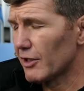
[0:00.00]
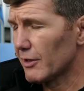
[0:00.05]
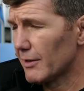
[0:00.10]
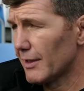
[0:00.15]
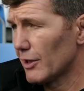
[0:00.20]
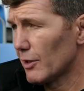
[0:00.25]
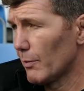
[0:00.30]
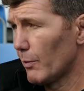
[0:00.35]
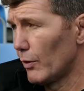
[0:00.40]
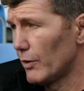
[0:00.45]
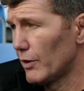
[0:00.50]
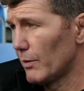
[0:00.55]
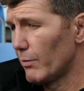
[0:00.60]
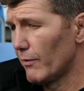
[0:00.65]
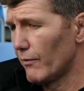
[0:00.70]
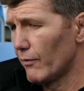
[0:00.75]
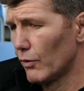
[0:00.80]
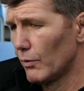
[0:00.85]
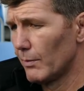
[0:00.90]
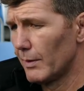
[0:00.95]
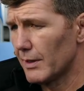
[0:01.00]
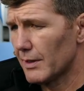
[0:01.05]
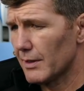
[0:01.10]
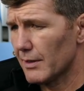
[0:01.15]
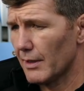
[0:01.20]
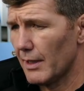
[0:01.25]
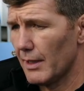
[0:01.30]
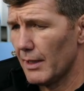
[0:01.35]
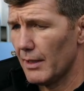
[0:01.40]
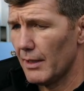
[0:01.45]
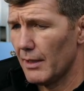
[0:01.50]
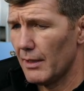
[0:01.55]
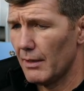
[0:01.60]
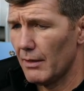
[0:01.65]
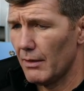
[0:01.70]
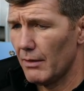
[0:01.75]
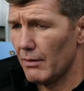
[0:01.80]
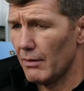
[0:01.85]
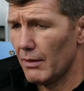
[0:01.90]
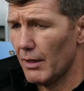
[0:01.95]
disappointing performance,
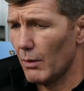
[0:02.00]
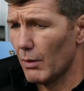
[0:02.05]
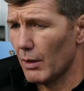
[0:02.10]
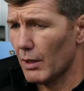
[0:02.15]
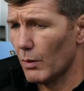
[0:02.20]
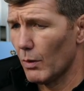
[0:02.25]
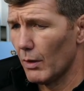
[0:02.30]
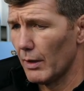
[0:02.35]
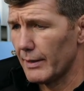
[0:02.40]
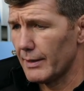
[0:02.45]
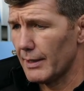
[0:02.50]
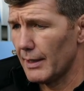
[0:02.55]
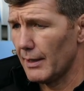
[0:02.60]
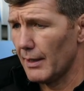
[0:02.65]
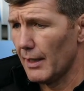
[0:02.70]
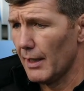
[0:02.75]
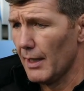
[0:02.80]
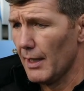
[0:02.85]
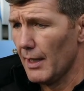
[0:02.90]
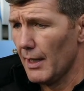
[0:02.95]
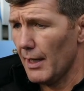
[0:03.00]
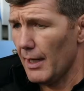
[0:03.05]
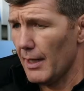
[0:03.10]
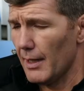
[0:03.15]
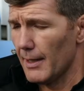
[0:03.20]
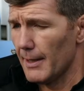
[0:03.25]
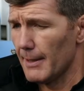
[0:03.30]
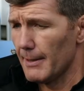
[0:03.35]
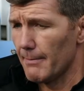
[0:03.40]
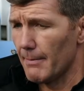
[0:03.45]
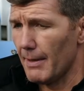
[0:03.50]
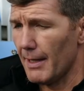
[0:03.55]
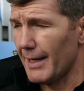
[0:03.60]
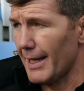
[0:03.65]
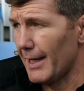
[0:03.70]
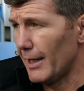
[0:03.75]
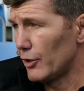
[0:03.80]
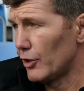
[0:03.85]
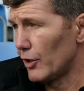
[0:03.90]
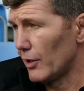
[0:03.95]
lower quality and
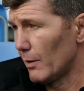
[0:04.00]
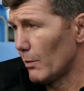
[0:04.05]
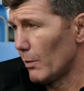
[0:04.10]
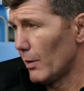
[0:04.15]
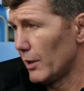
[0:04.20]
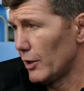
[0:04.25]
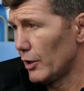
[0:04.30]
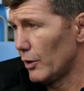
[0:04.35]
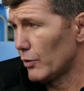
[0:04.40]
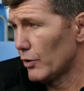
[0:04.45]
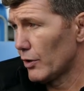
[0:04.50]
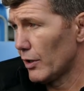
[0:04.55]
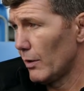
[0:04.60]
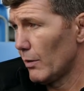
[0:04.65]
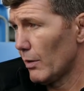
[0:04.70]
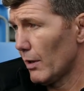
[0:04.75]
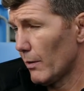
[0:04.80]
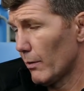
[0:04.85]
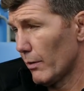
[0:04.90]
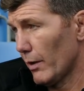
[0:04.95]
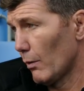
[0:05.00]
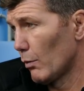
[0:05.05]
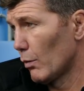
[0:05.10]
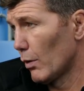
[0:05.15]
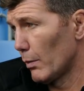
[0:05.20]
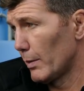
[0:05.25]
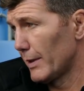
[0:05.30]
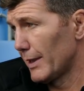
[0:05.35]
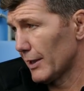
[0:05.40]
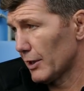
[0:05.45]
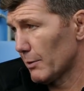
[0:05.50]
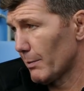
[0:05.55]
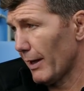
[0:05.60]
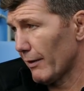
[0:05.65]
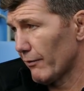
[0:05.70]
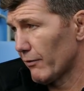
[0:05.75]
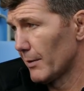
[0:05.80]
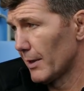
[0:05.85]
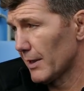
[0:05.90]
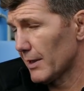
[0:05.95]
energy than we're used to, and what we'd
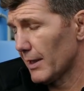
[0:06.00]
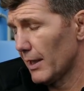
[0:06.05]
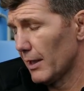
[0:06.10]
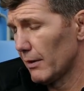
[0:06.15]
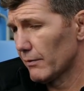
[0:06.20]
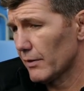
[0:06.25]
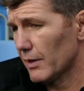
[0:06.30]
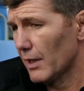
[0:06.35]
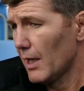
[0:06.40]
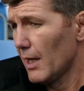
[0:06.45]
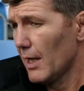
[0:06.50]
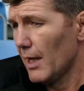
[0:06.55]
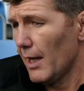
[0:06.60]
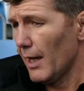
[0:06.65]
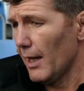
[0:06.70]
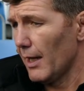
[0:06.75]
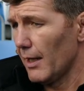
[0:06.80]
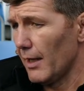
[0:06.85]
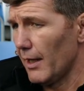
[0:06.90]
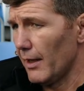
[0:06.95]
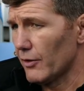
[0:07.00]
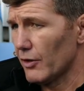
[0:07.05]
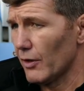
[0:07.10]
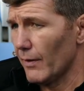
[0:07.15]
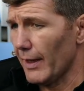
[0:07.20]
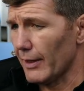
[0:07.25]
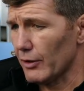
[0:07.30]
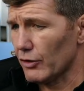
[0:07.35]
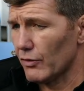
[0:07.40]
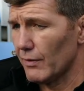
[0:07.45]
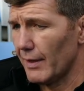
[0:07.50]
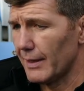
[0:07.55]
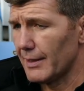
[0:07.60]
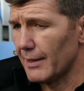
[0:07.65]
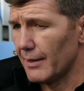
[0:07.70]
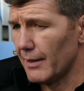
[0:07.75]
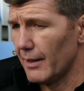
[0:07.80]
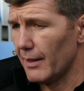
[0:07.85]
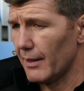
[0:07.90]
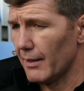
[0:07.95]
expect from ourselves. And so that's
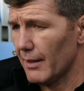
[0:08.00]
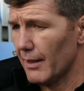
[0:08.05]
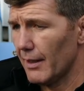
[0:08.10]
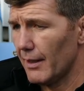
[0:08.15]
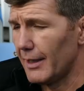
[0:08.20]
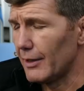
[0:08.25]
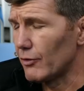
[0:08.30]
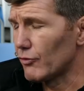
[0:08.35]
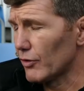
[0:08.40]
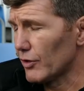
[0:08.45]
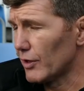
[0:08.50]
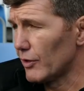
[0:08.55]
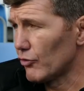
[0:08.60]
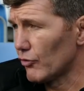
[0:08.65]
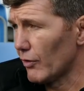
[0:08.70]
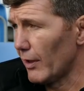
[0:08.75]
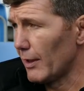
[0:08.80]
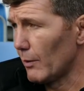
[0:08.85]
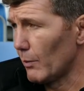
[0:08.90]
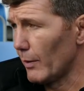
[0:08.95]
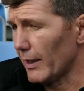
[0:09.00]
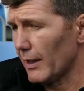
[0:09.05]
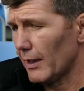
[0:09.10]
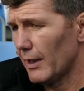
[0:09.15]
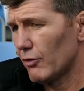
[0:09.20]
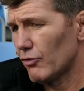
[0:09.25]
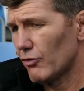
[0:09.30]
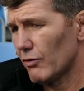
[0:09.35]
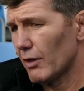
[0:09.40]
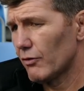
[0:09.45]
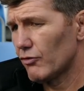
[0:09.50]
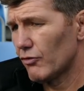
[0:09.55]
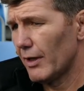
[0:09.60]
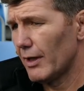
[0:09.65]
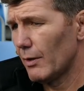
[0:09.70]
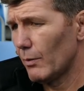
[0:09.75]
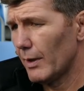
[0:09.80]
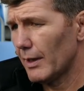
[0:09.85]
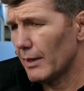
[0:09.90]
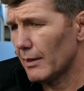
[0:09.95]
created an interesting training week, a
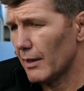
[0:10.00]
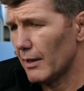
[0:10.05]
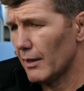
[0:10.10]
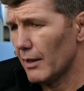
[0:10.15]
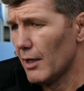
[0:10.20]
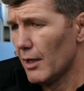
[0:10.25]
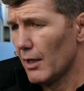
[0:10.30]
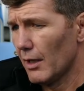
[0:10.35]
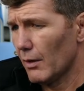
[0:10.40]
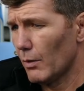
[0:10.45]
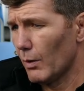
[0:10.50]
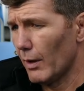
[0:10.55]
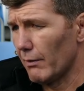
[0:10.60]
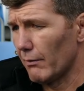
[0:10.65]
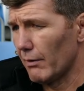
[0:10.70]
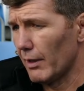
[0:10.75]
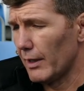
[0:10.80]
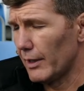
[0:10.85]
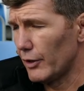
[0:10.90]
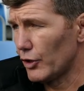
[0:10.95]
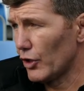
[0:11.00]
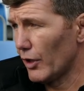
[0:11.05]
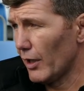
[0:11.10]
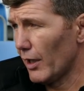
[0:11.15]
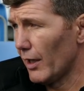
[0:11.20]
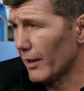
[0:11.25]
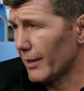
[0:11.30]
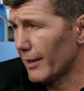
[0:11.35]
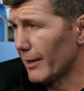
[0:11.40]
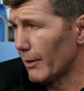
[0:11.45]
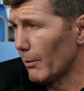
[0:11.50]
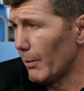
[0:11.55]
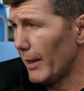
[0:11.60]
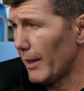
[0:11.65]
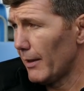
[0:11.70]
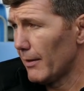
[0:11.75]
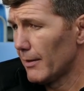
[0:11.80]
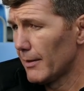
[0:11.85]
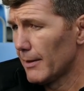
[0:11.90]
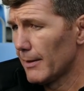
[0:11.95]
training week that quite rightly should hurt a little bit.